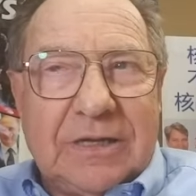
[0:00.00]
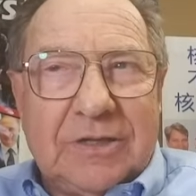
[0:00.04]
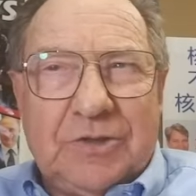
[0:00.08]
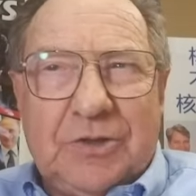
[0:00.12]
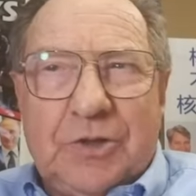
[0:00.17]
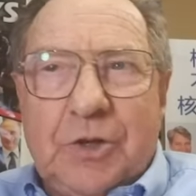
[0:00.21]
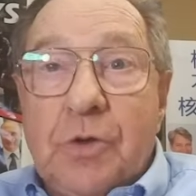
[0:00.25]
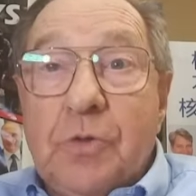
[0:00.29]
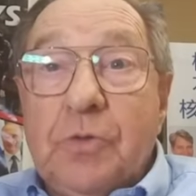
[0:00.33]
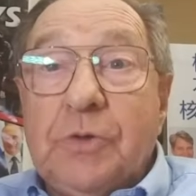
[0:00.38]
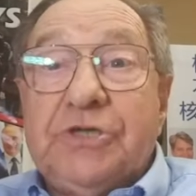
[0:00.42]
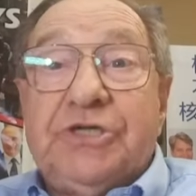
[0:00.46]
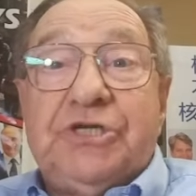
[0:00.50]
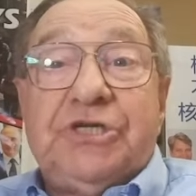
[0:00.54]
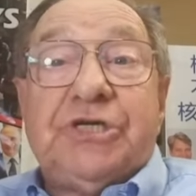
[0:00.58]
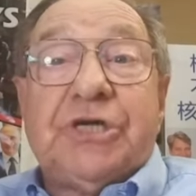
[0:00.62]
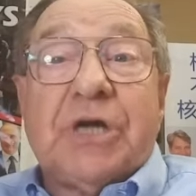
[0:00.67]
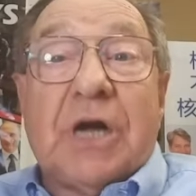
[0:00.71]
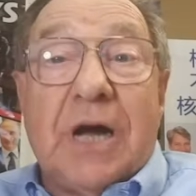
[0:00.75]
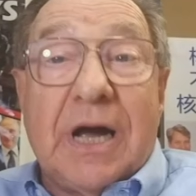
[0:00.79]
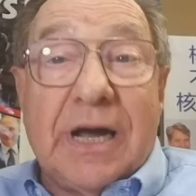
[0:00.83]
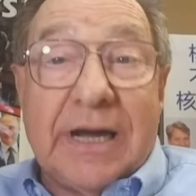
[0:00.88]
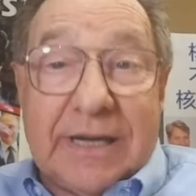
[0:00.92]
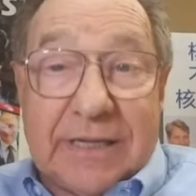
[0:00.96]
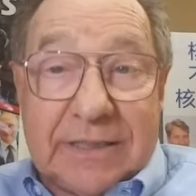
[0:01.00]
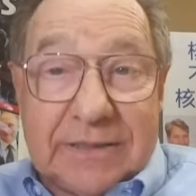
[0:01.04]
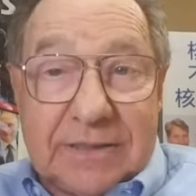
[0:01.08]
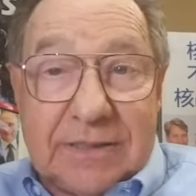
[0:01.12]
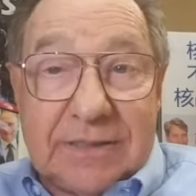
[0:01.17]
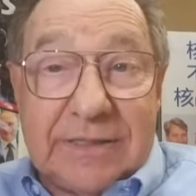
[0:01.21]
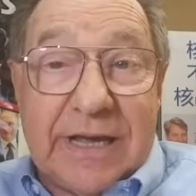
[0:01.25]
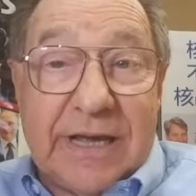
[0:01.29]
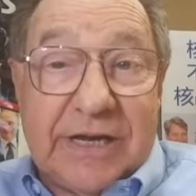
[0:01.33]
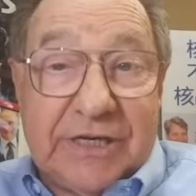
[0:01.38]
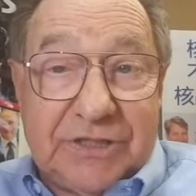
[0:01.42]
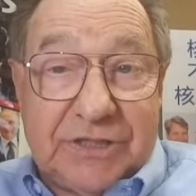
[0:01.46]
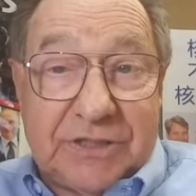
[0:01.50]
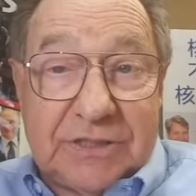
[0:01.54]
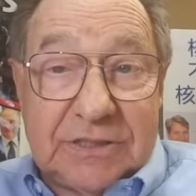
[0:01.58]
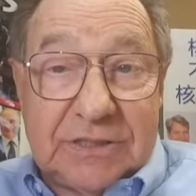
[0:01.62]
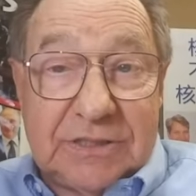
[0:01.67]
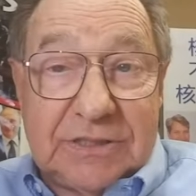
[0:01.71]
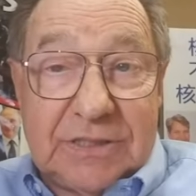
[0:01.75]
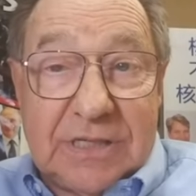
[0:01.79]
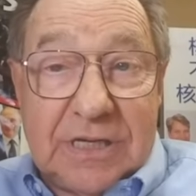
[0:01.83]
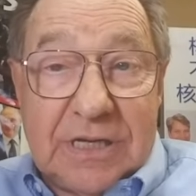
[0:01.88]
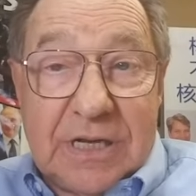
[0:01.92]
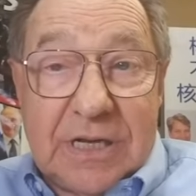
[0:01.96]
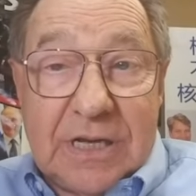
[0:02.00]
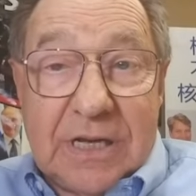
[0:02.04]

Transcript: two giant nations,